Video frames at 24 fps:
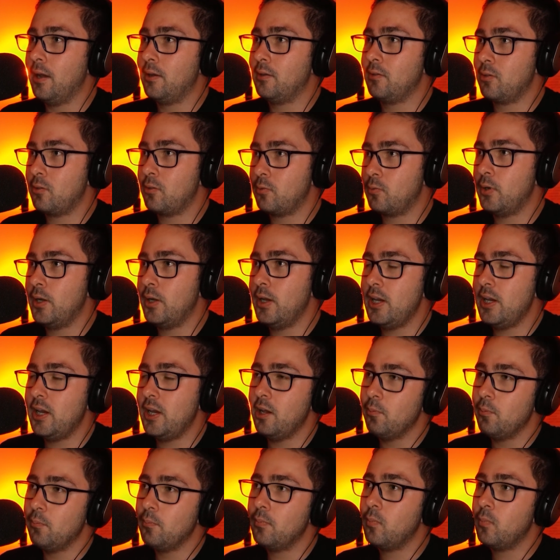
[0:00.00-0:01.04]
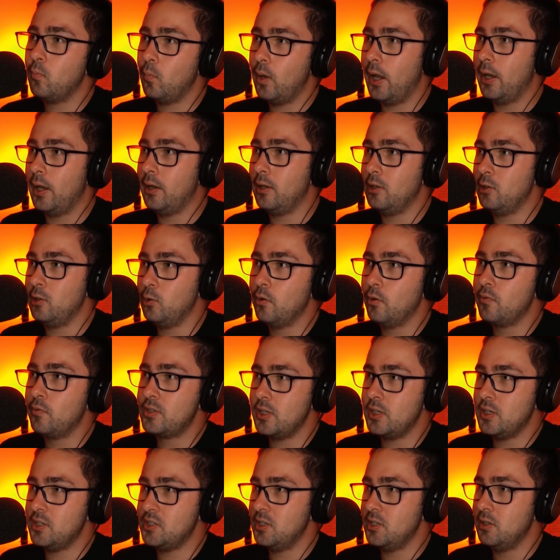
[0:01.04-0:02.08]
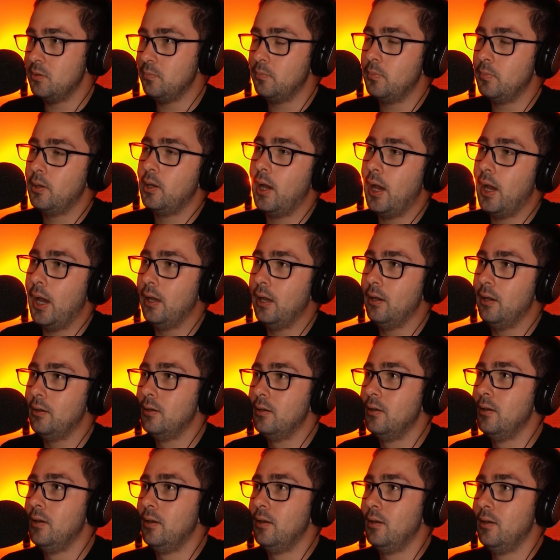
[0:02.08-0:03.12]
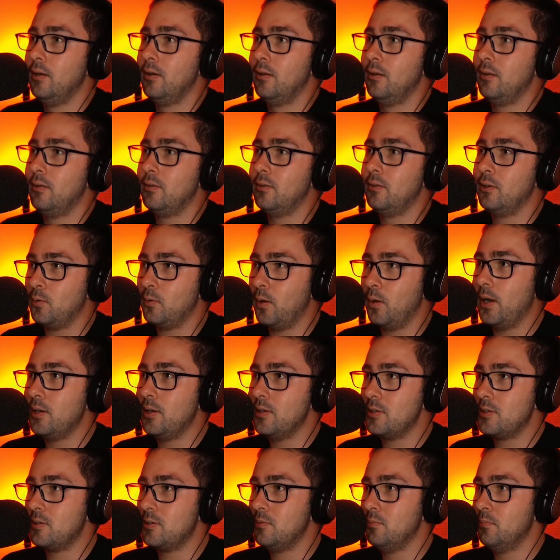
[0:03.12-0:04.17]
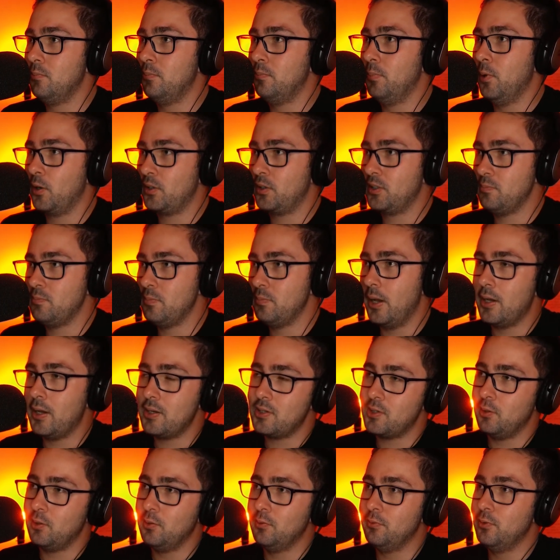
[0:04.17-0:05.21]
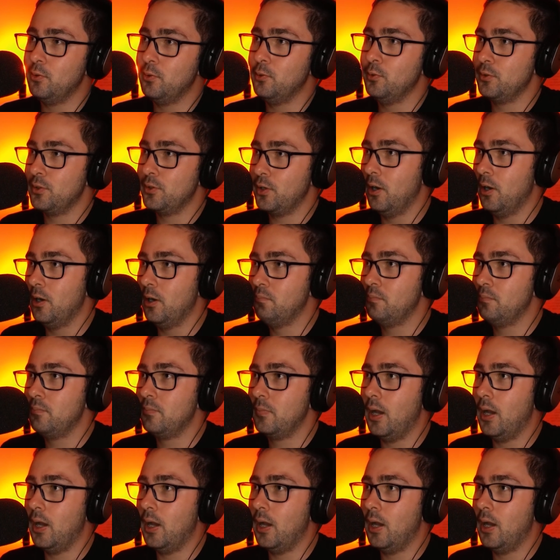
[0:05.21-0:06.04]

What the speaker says: 3 a.m. at a UFC gym had the greatest boxing match of all time.